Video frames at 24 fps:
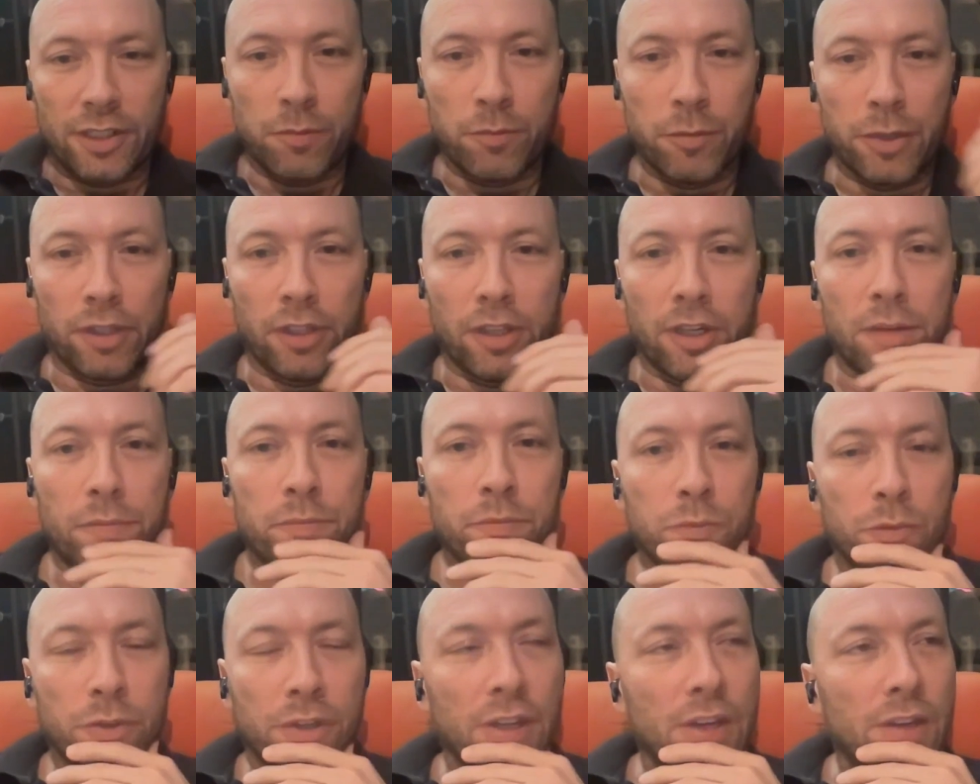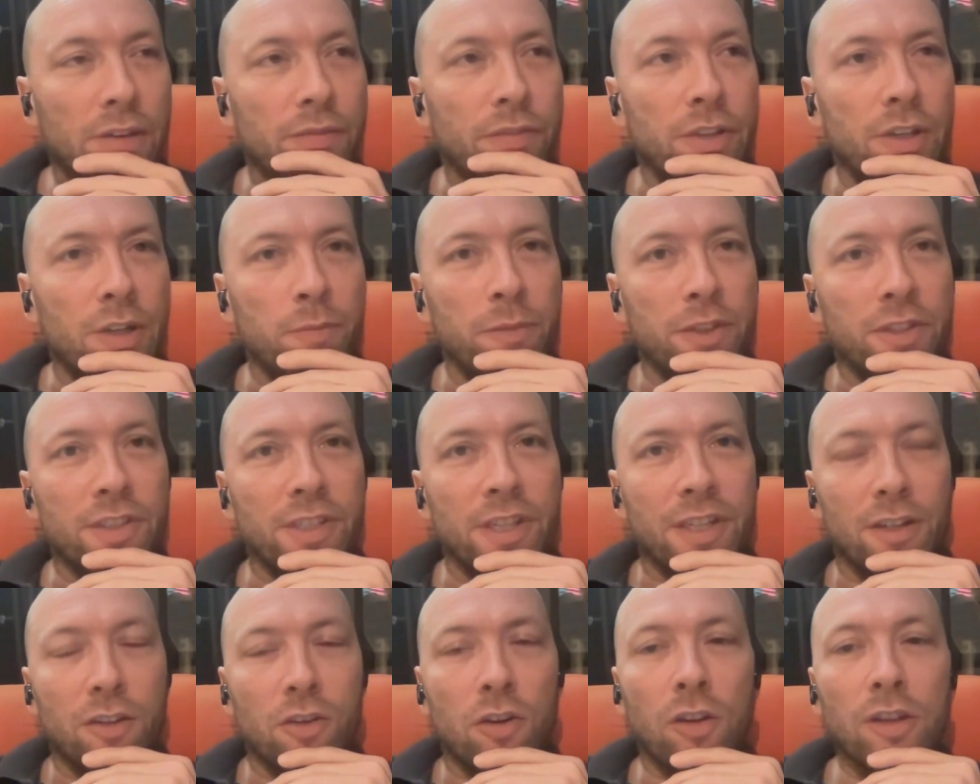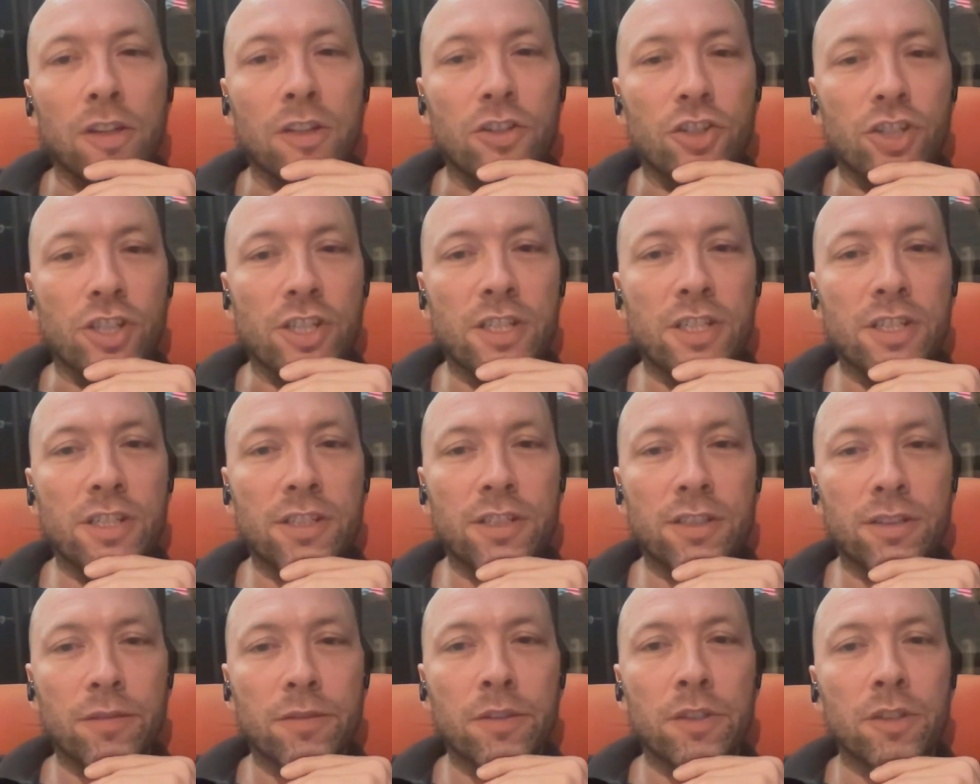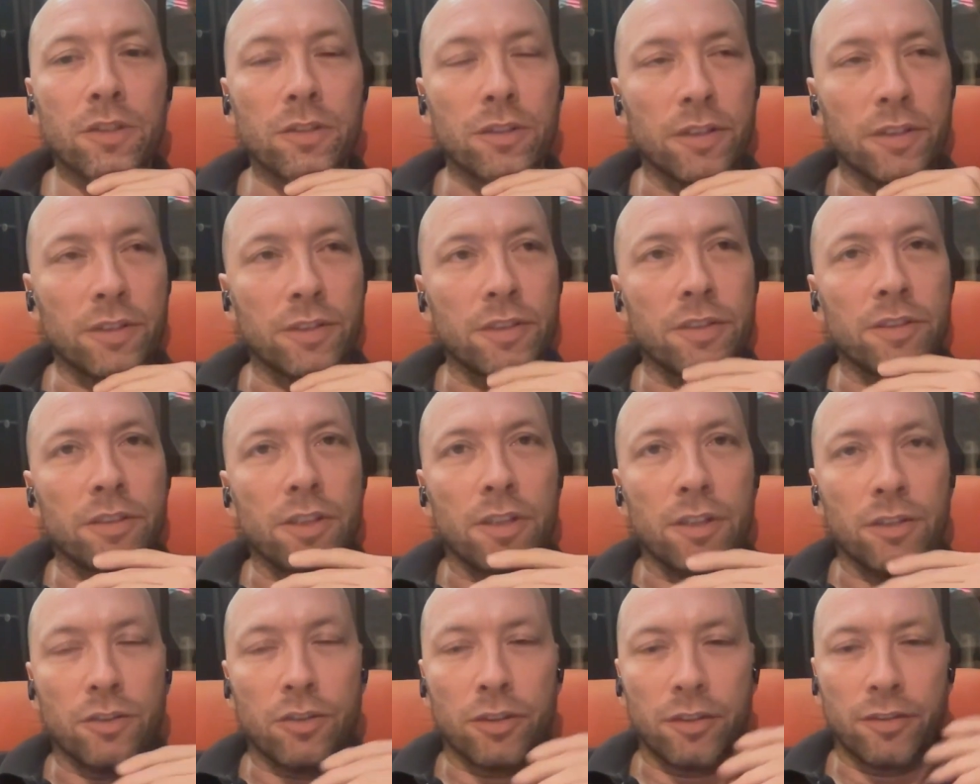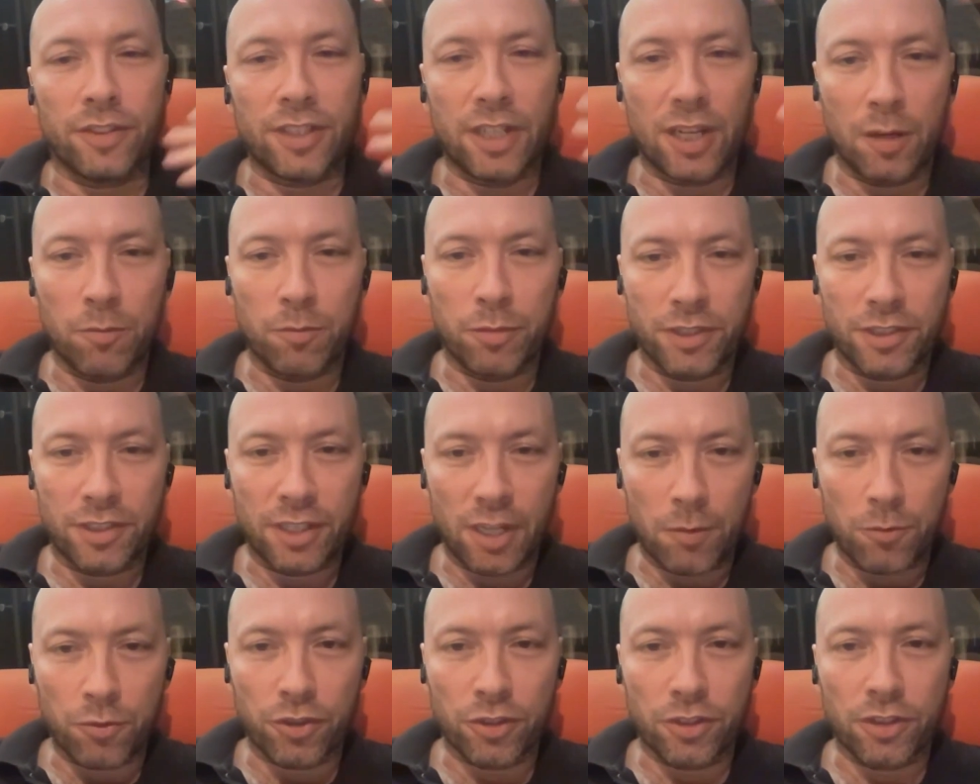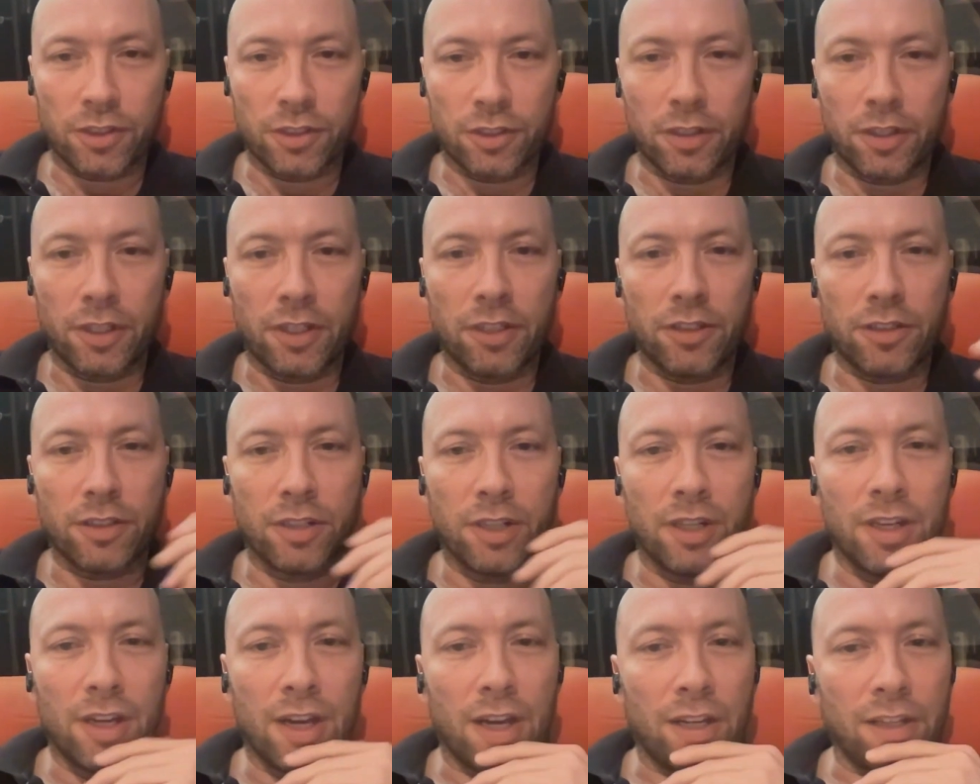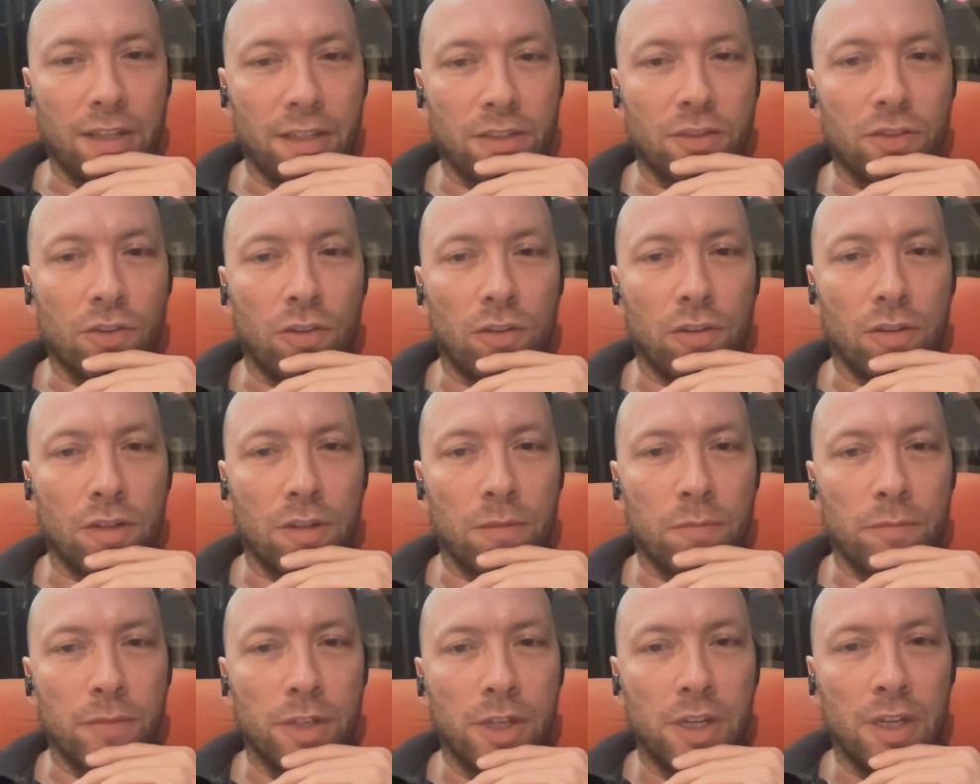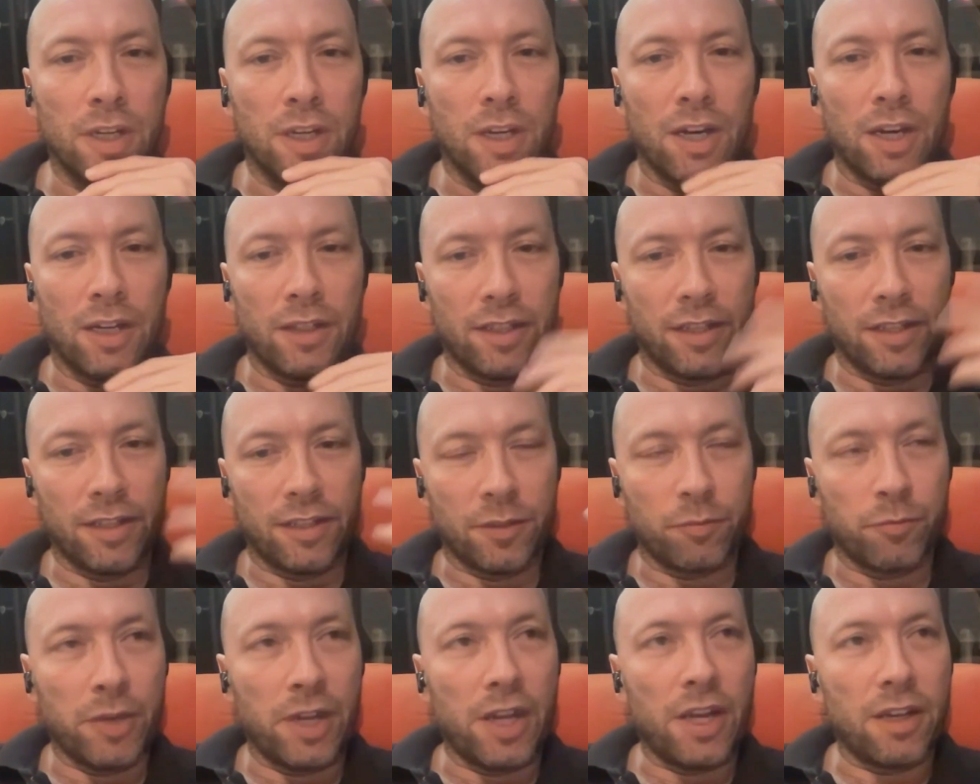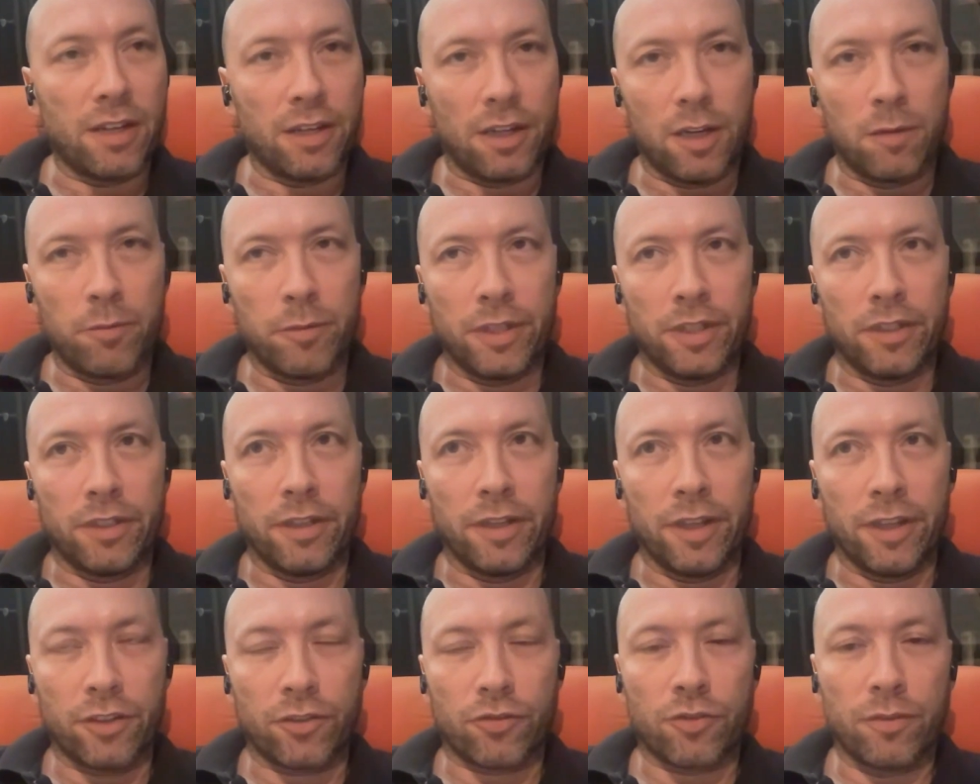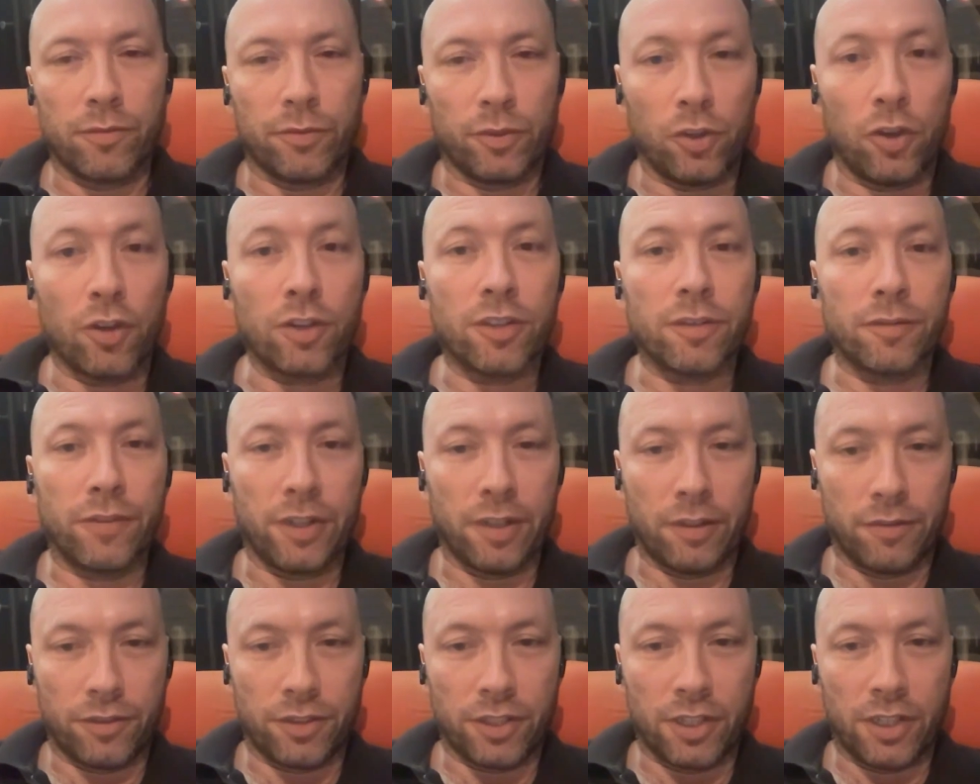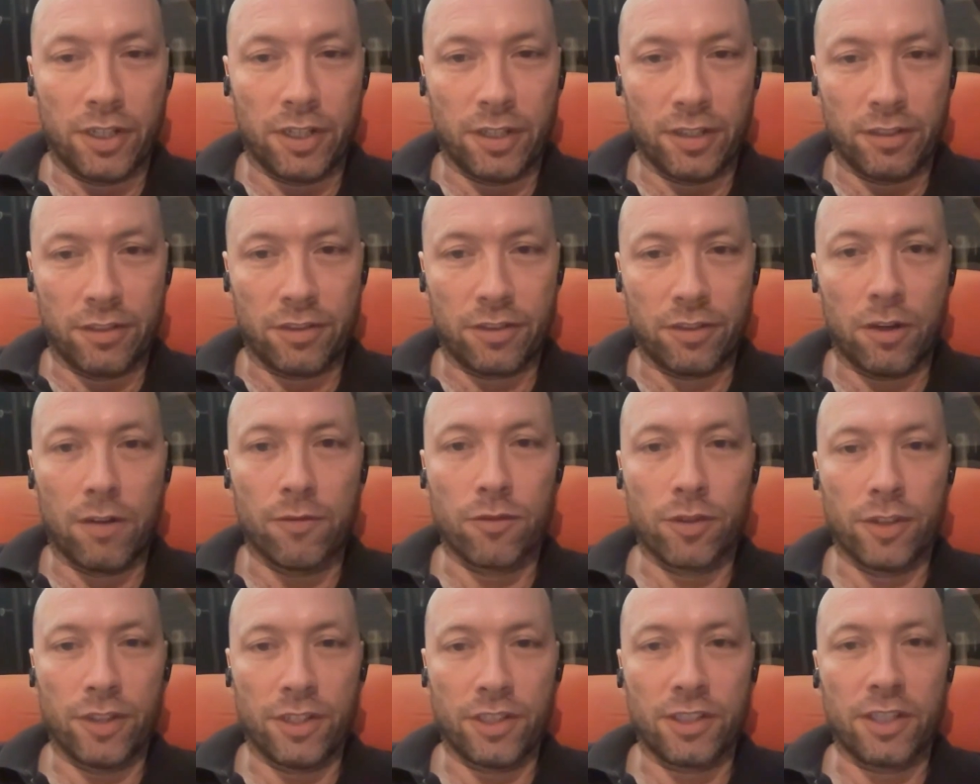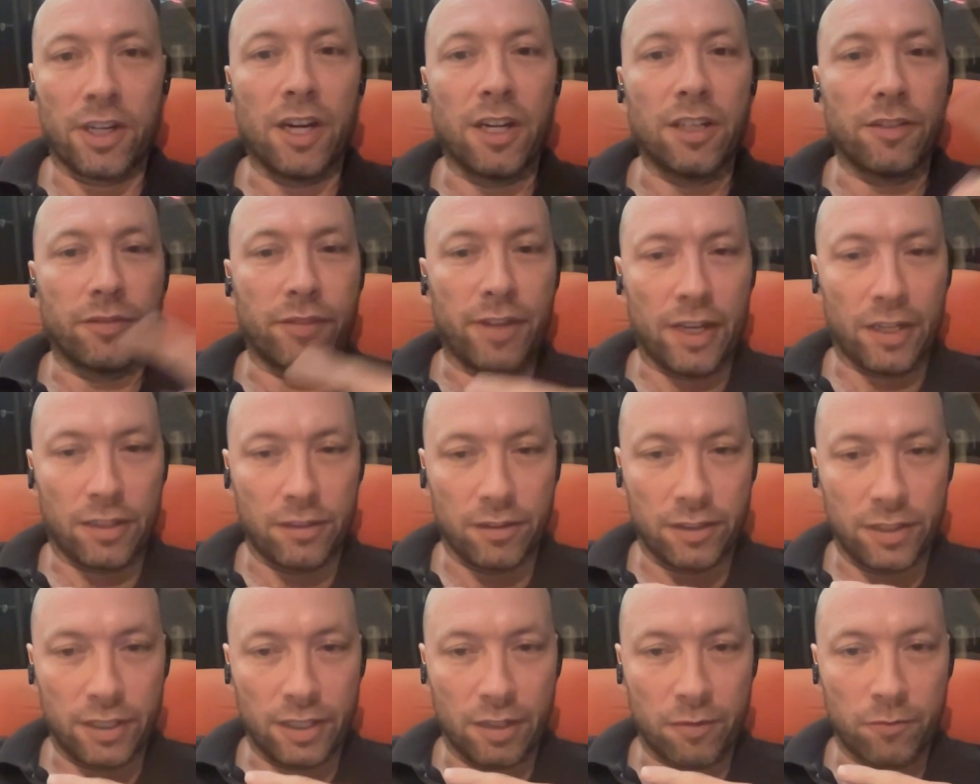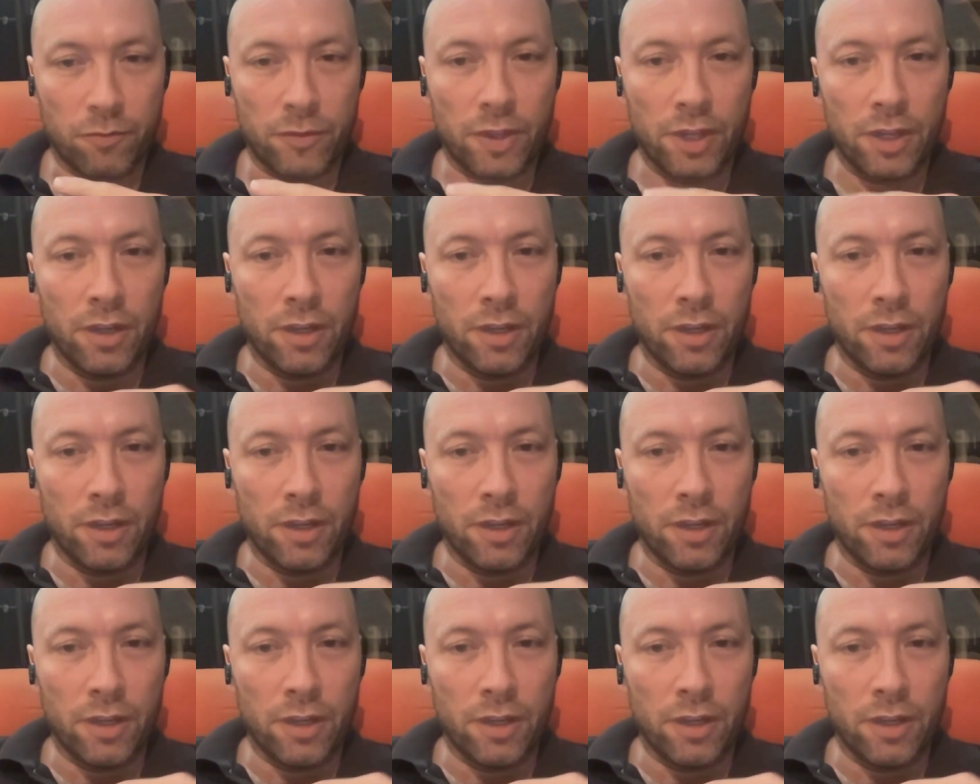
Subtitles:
Miller. We have a psychologist, does sort of time perception studies, Alex Holcomb, and then there's me, and I'm in history and philosophy of science over in the science faculty.